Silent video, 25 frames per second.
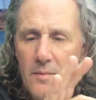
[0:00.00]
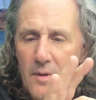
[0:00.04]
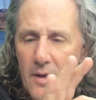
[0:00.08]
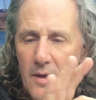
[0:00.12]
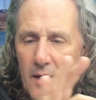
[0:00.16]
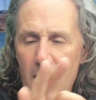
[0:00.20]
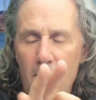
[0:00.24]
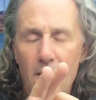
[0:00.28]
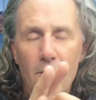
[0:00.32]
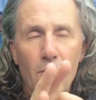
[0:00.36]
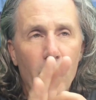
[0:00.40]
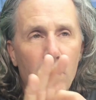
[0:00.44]

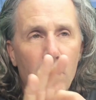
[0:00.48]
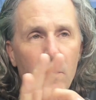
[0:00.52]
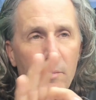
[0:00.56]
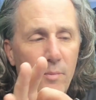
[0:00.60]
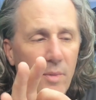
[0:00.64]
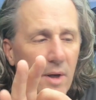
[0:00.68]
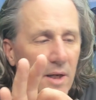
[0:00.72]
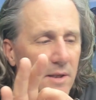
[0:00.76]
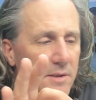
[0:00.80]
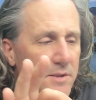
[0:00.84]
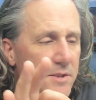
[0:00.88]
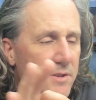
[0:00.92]
I would
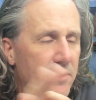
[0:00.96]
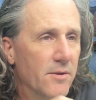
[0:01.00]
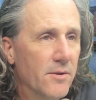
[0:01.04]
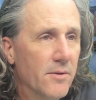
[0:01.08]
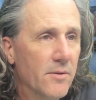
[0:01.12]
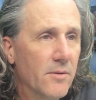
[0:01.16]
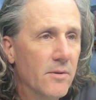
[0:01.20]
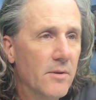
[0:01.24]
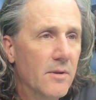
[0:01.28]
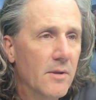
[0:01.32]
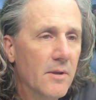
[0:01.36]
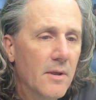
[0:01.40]
bet
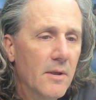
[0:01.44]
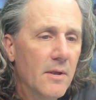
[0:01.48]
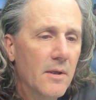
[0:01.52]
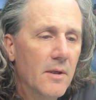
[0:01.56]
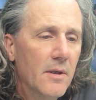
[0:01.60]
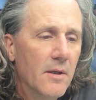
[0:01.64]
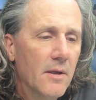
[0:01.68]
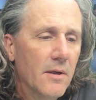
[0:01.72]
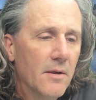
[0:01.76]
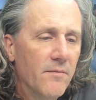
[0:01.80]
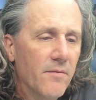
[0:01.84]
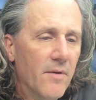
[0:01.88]
you
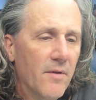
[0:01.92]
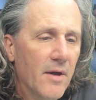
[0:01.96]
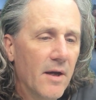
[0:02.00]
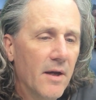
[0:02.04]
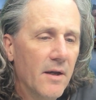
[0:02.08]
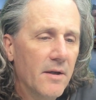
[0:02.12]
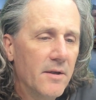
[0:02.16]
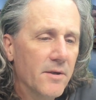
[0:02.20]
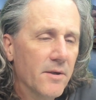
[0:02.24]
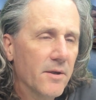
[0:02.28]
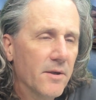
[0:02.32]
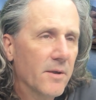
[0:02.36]

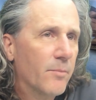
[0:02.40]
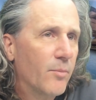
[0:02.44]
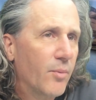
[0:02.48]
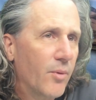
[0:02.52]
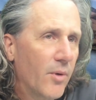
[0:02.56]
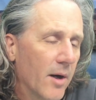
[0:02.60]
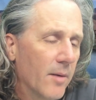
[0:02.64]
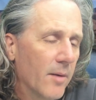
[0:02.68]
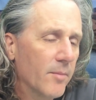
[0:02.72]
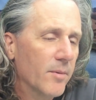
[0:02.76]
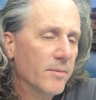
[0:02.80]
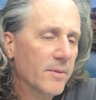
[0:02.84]
that you're
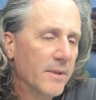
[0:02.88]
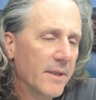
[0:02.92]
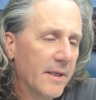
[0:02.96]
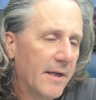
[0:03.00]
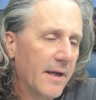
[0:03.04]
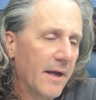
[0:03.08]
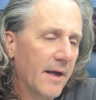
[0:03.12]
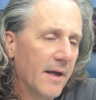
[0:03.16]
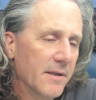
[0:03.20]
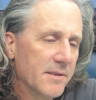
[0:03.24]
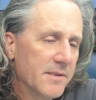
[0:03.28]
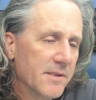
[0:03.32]
probably
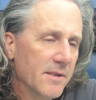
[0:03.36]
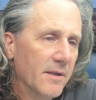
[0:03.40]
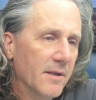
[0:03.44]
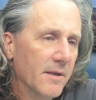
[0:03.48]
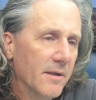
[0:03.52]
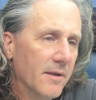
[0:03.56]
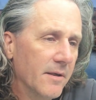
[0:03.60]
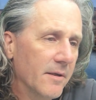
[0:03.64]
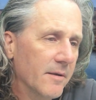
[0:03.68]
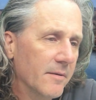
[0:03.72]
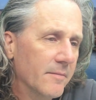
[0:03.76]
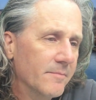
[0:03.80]

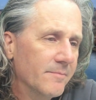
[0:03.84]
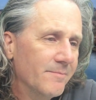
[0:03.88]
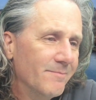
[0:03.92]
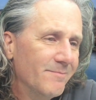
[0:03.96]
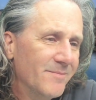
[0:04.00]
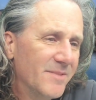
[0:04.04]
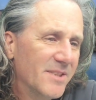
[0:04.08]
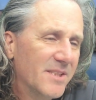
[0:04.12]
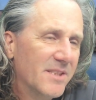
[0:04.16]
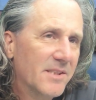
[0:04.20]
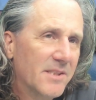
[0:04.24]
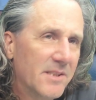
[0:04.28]
catching
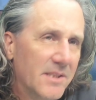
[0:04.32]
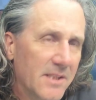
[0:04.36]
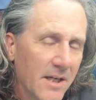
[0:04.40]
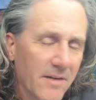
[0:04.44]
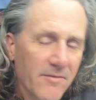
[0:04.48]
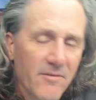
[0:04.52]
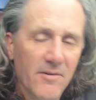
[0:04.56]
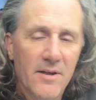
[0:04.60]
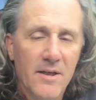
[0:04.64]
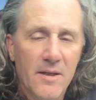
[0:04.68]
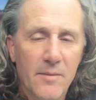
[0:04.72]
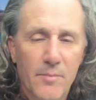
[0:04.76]

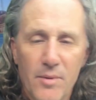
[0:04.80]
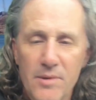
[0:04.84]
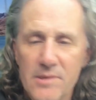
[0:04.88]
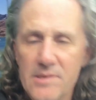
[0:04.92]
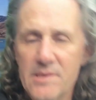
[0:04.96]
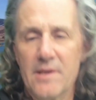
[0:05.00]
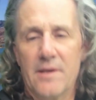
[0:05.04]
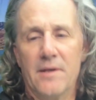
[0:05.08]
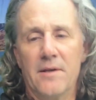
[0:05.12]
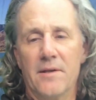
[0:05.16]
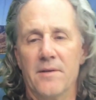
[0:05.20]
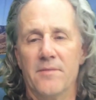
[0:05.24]

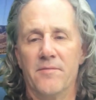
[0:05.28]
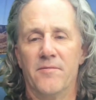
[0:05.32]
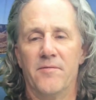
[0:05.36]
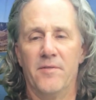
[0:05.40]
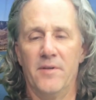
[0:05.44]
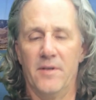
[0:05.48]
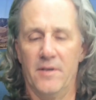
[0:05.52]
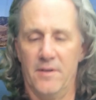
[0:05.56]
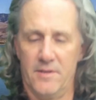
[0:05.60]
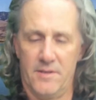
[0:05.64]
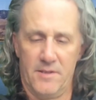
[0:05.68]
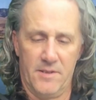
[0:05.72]
70% of the
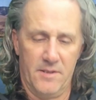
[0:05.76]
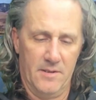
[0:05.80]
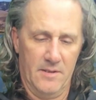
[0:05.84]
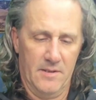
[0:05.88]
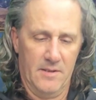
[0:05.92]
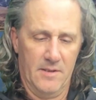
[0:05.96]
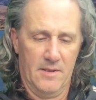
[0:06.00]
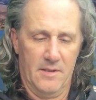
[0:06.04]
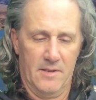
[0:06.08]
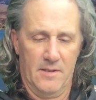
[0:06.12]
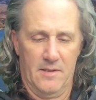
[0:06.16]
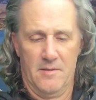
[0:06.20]
fish,
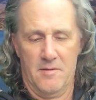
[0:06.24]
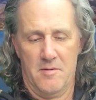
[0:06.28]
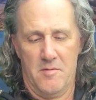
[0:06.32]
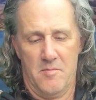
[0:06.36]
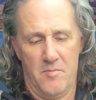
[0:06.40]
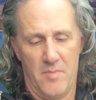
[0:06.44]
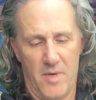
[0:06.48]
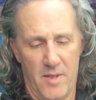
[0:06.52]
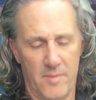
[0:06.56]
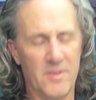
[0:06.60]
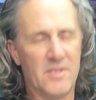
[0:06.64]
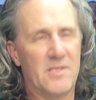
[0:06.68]

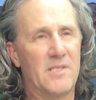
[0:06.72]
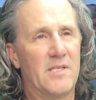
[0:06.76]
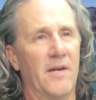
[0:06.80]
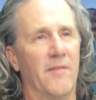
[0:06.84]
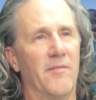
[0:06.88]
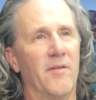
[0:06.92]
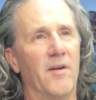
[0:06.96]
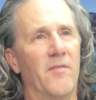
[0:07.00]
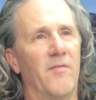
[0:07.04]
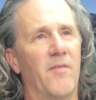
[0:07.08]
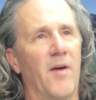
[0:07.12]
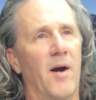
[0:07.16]
maybe
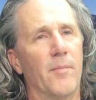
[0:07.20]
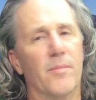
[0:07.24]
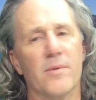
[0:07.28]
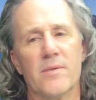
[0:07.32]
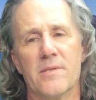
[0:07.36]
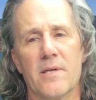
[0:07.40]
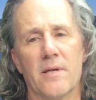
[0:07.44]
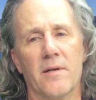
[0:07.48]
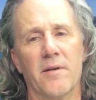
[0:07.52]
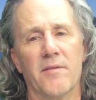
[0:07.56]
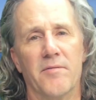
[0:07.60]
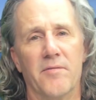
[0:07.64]
75%
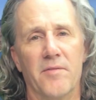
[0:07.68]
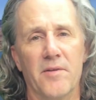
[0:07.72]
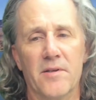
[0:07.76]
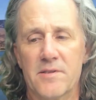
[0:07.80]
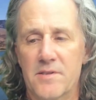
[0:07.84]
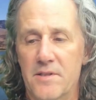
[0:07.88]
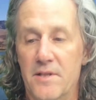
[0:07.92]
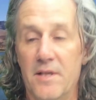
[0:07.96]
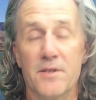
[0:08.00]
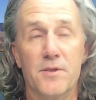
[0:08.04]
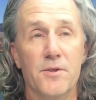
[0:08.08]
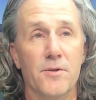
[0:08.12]
of the fish
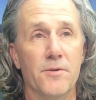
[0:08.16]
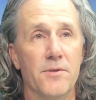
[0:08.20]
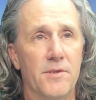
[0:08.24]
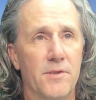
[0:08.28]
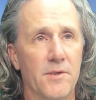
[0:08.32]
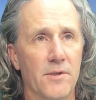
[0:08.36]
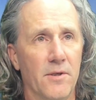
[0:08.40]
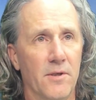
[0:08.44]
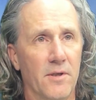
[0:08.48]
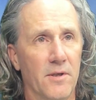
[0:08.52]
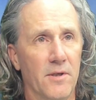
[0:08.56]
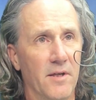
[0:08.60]
that you
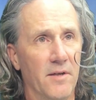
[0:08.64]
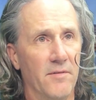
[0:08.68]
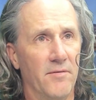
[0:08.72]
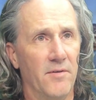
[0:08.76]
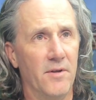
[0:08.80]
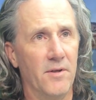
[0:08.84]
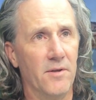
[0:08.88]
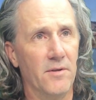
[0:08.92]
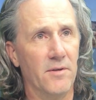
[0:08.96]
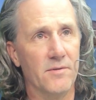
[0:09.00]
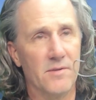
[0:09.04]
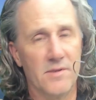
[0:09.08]
should if you
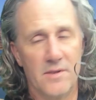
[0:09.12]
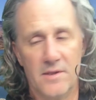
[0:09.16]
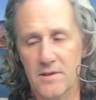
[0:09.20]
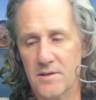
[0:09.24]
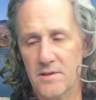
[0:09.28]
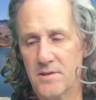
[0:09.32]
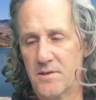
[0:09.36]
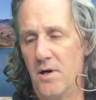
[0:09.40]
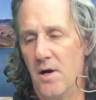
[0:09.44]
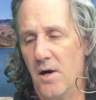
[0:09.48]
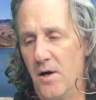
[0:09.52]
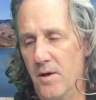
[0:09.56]
use
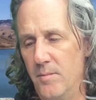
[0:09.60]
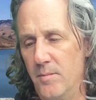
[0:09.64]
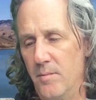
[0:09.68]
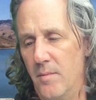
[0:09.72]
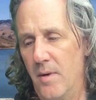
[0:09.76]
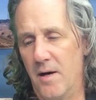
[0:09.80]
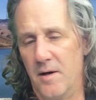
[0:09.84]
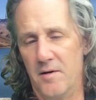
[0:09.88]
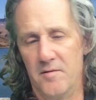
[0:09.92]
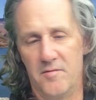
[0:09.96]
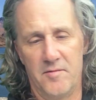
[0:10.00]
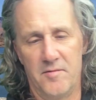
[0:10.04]
this
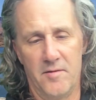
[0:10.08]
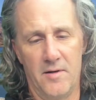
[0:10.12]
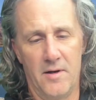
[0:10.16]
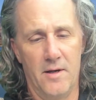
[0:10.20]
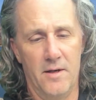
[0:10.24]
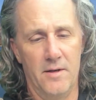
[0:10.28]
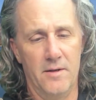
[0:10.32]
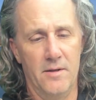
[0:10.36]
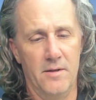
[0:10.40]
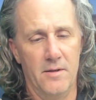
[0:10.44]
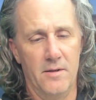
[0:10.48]
unmodified.